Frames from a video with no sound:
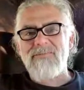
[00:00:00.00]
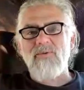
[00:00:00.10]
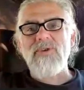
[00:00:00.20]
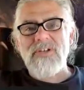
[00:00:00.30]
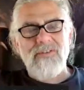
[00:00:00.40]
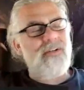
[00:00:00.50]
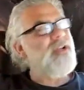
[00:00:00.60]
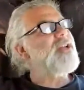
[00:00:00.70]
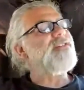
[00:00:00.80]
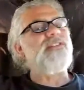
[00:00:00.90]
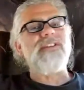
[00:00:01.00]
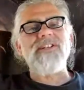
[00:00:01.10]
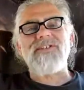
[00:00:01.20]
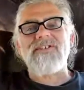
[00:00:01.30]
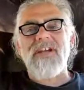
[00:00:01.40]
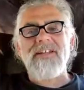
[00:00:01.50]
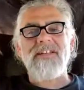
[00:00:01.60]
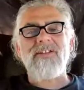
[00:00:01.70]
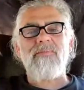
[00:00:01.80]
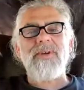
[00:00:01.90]
burrito delicious. And
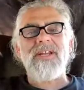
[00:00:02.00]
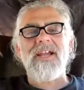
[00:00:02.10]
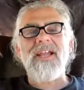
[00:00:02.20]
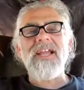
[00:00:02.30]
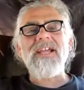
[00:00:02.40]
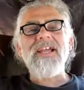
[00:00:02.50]
then they'll be like,